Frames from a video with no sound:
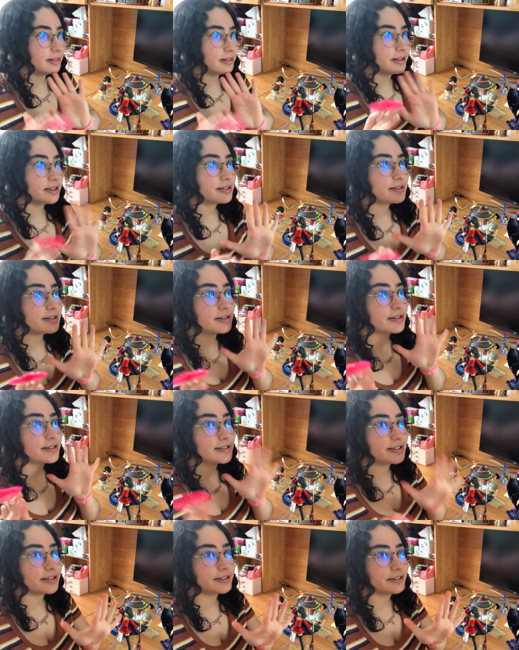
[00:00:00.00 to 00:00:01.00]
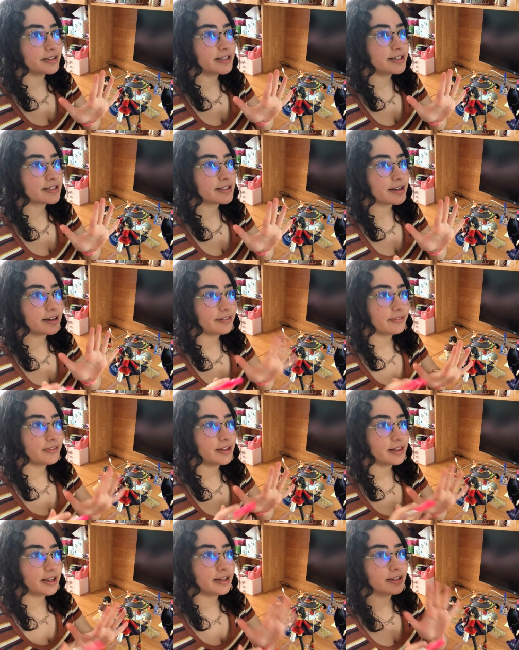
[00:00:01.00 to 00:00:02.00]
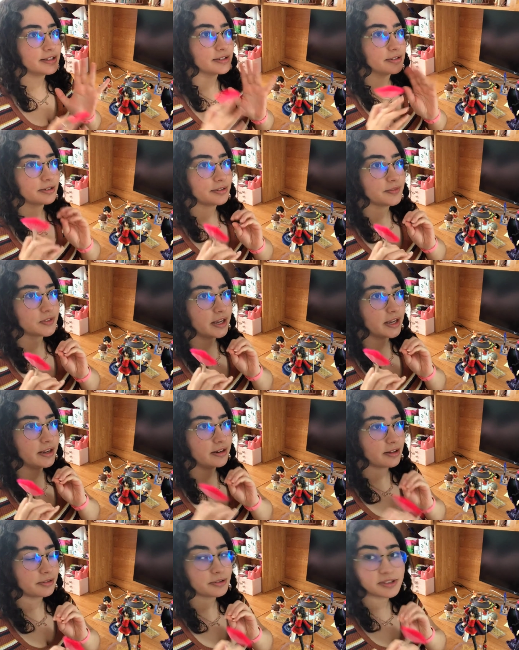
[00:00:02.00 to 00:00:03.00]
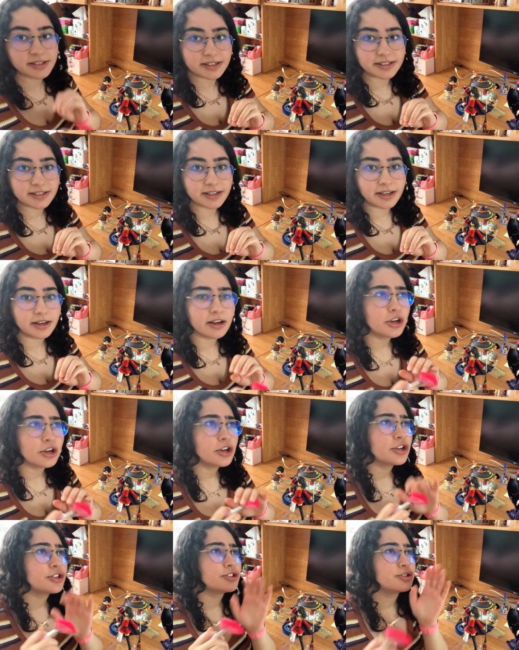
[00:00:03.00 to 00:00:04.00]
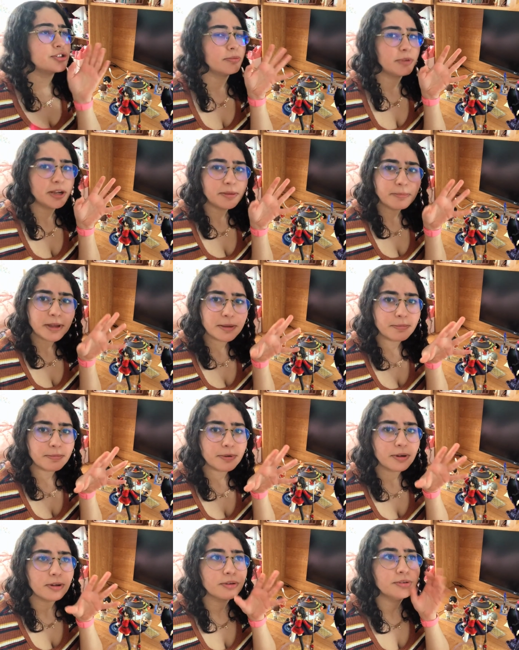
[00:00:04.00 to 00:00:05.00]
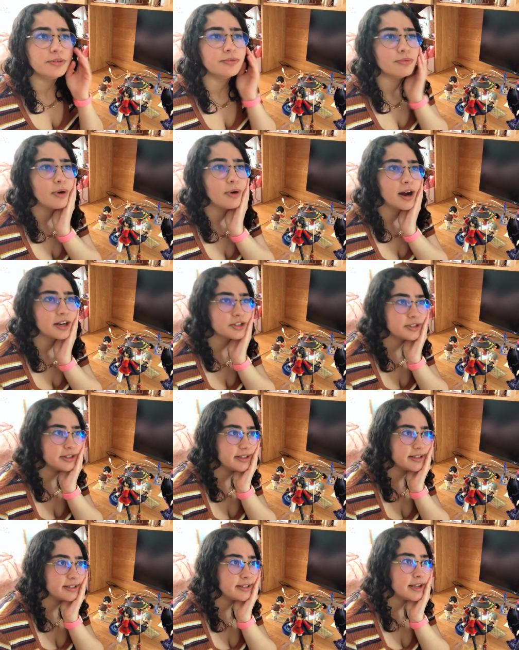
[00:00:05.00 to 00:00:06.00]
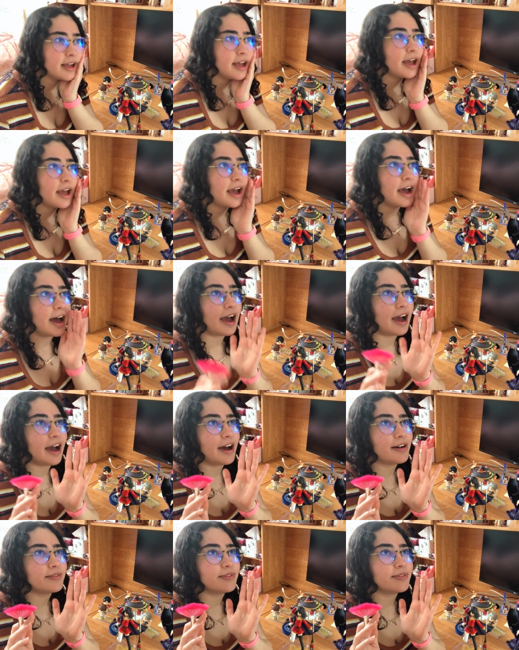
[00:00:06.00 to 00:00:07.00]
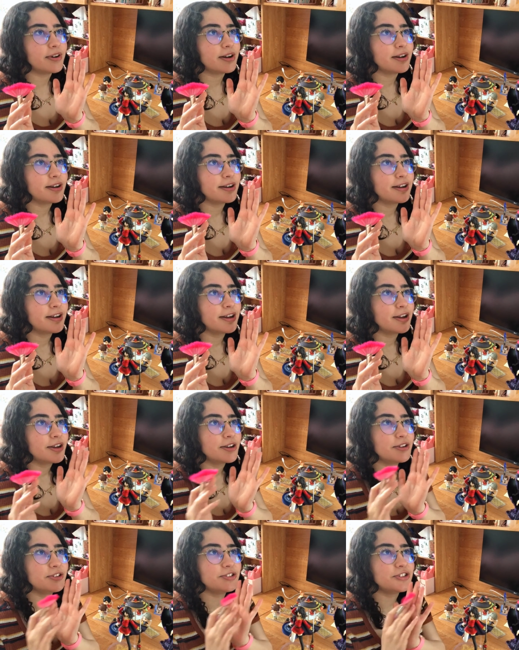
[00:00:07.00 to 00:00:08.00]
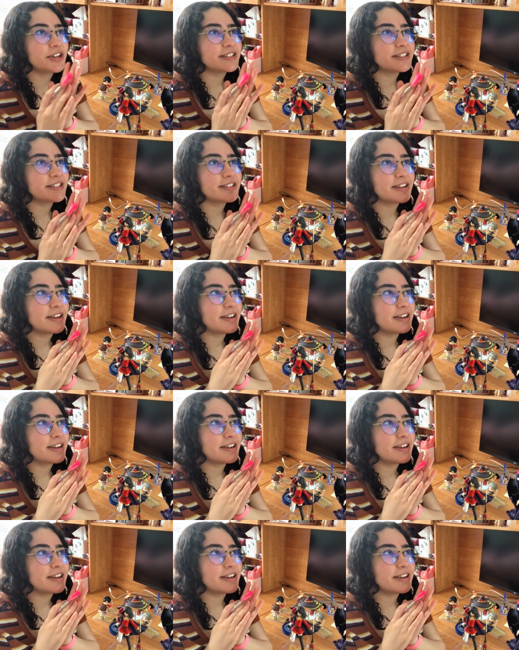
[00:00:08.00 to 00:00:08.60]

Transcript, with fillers: this series I feel like deserves another season. So many people who've watched this have just